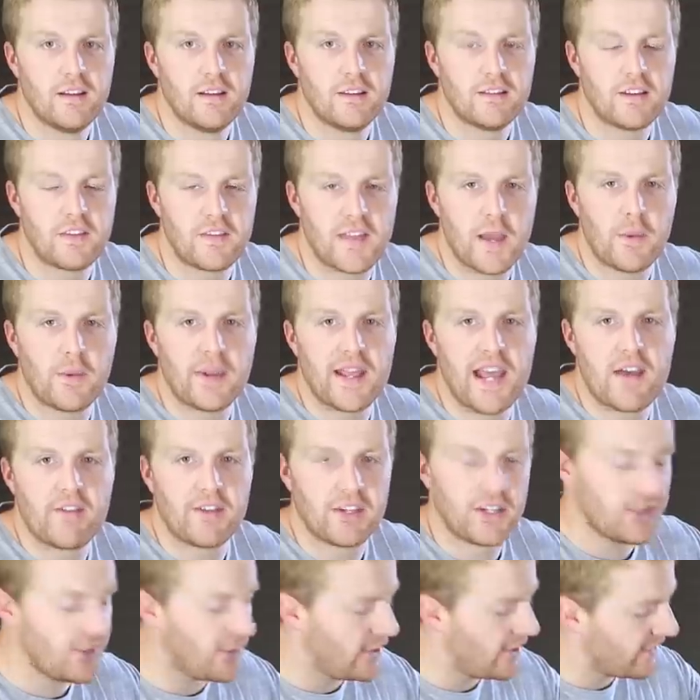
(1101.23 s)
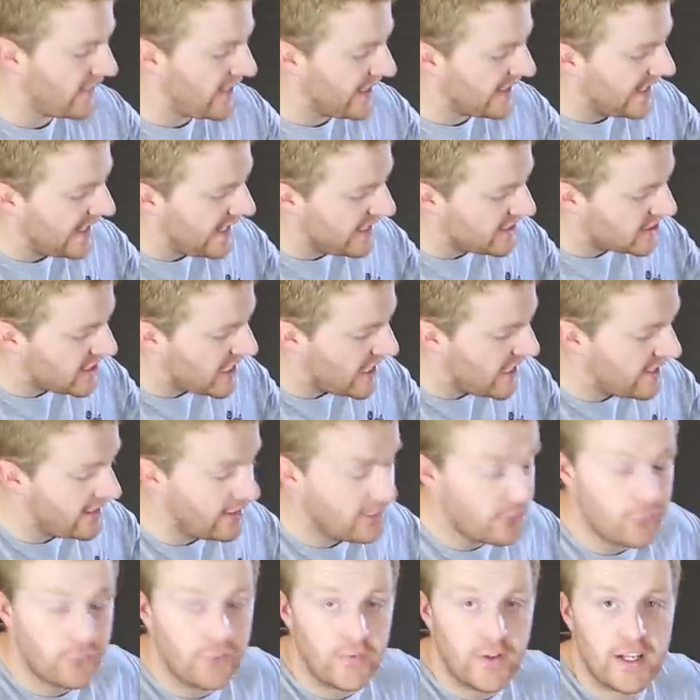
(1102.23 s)
So there we have it, guys, that catch can
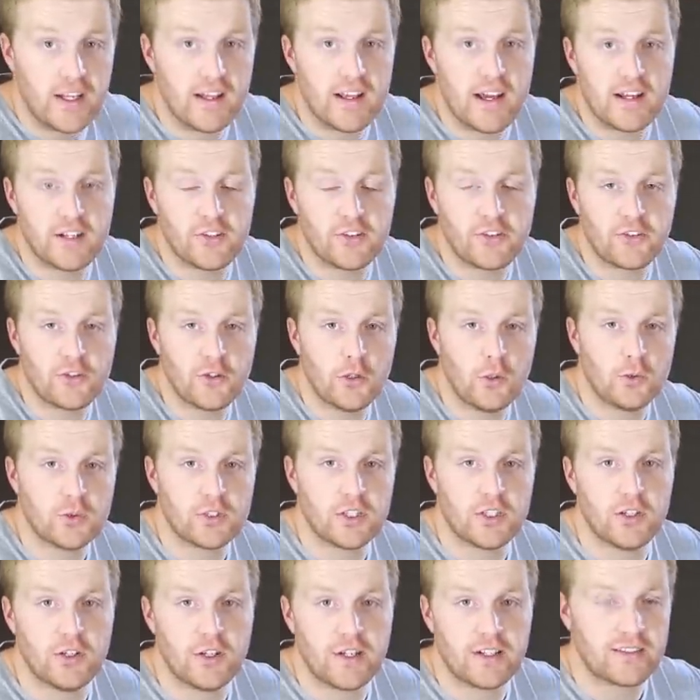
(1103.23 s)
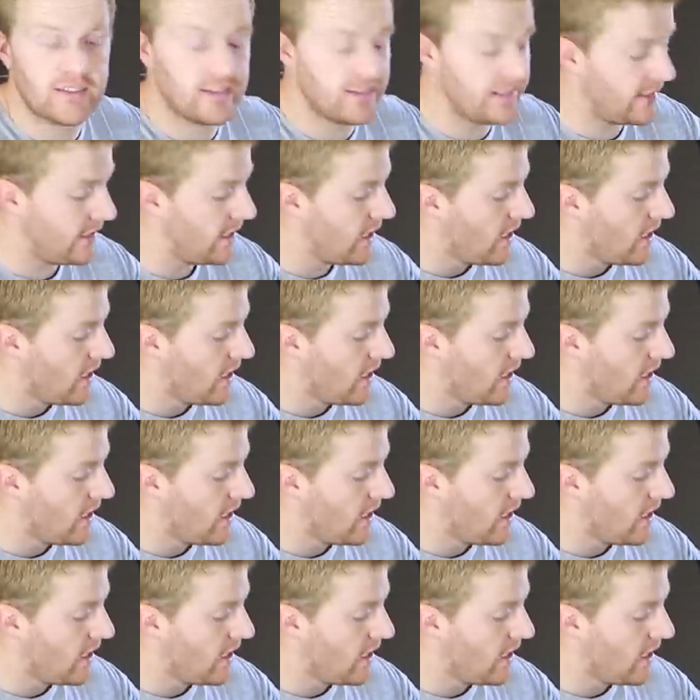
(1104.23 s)
is fitted and installed nicely.